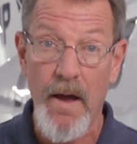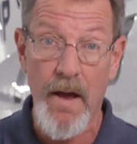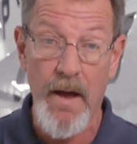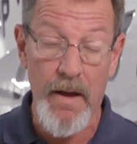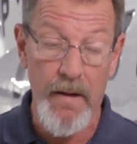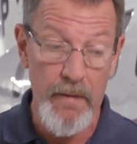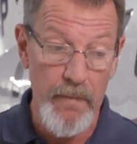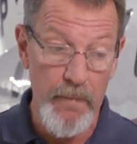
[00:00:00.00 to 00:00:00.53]

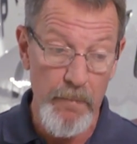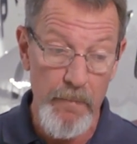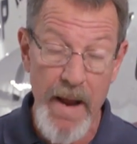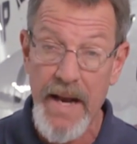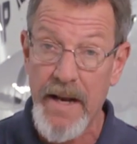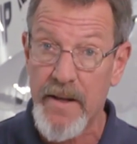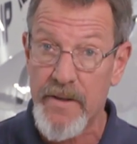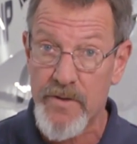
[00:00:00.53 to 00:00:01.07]
uh,
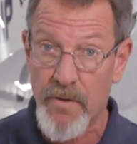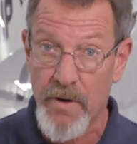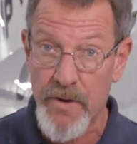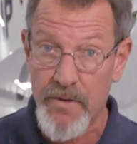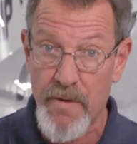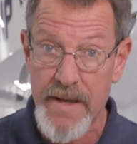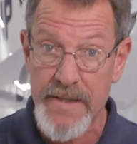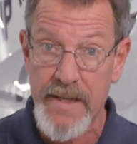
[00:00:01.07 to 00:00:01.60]
maintenance or
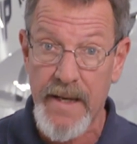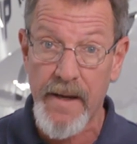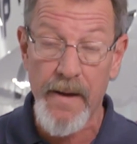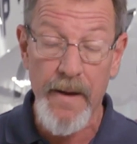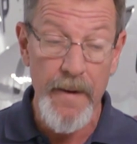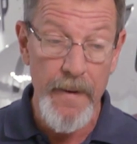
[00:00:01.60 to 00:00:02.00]
addressing.